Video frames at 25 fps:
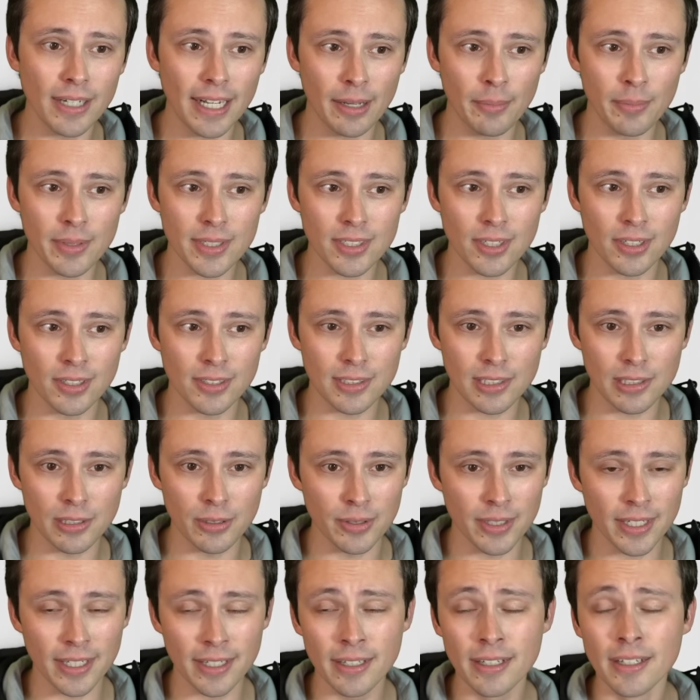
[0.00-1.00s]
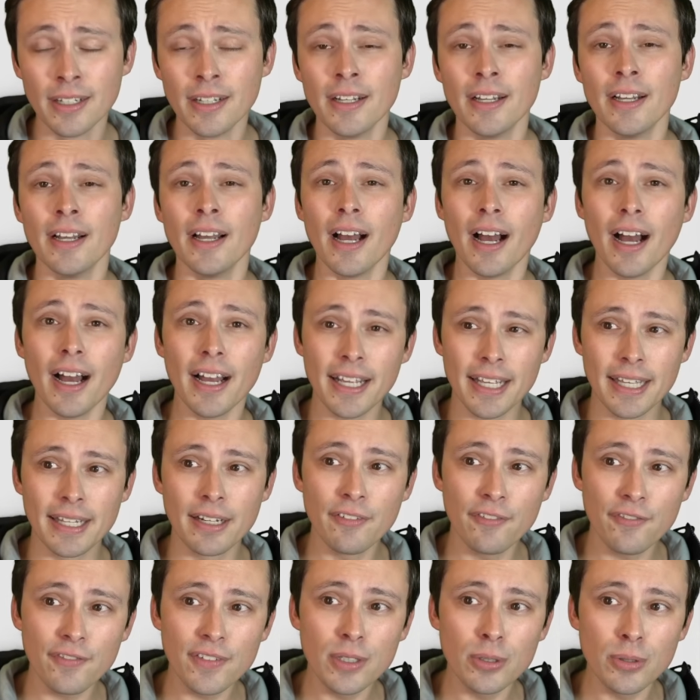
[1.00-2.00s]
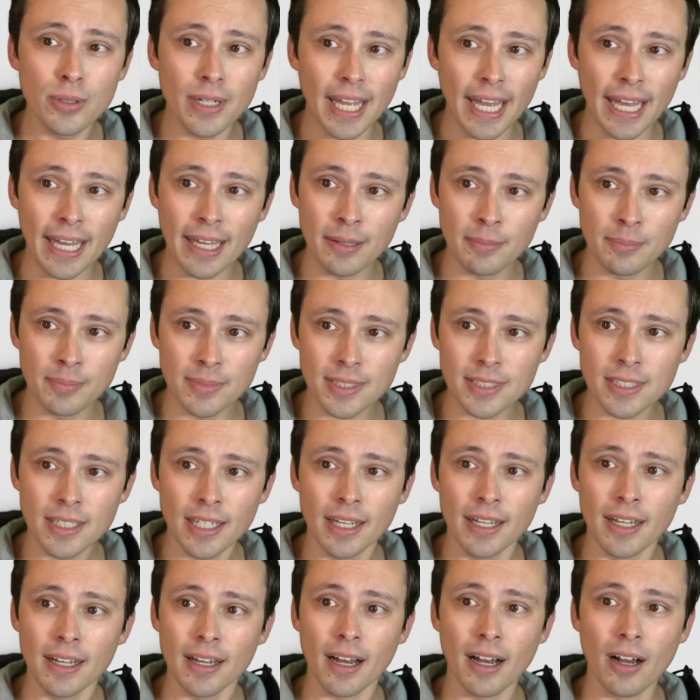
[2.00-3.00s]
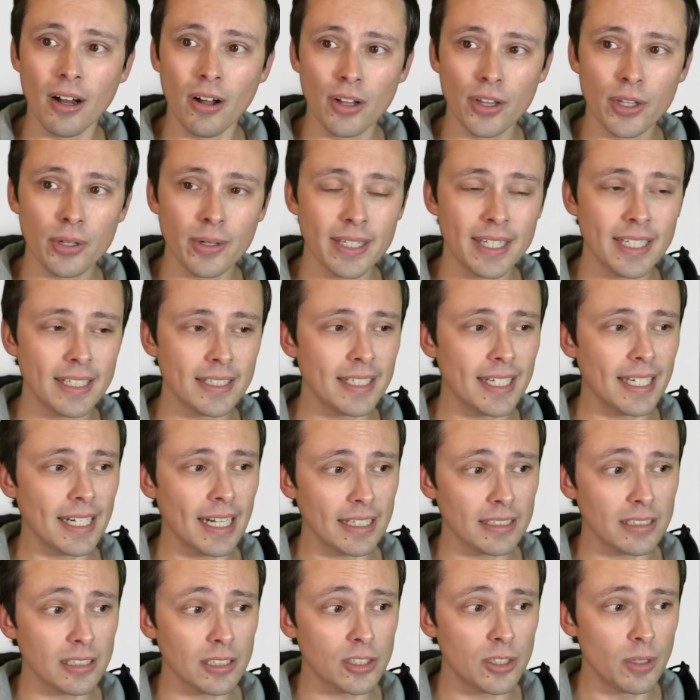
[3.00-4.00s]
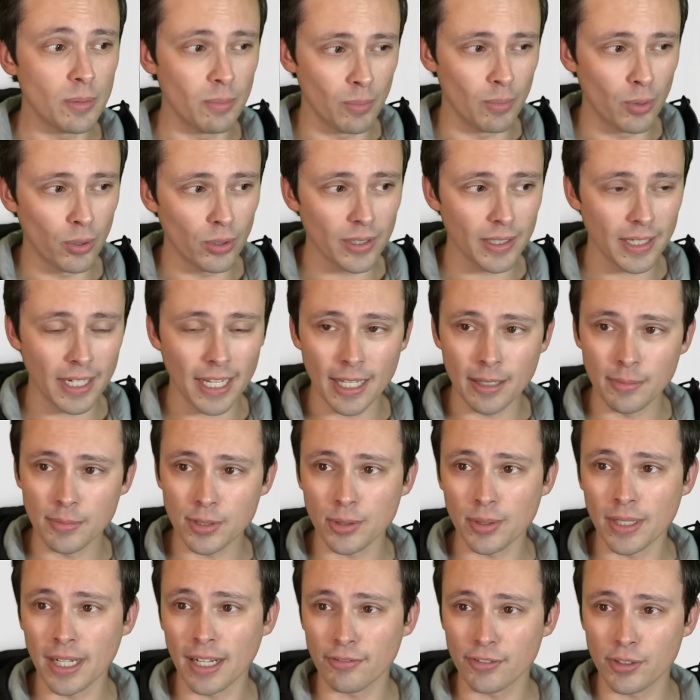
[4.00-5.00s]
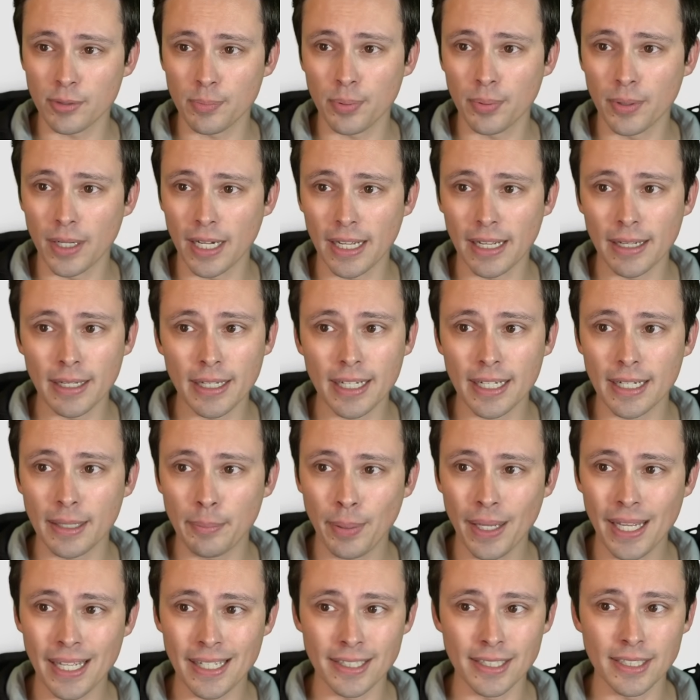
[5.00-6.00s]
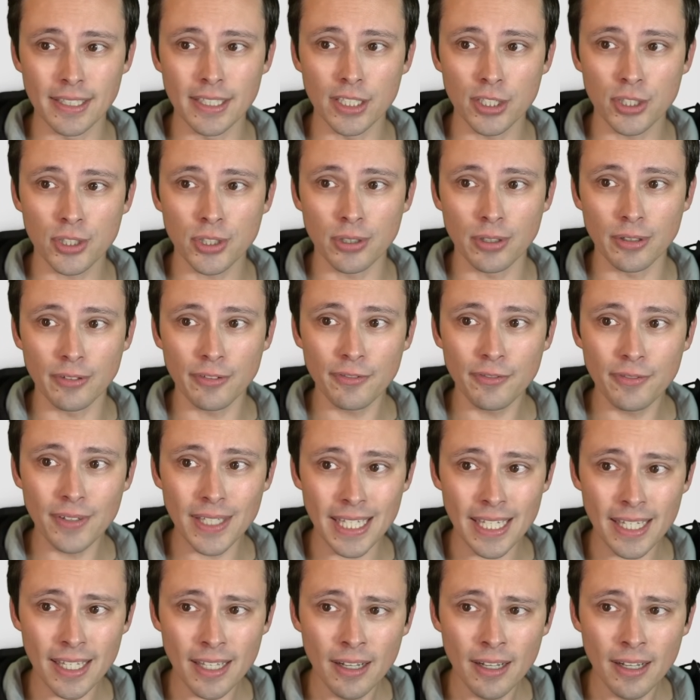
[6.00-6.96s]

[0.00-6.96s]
Amazon's Luna uh, in a few games. Uh, although I think to get access to more games, you'd have to pay, uh, pay an additional fee.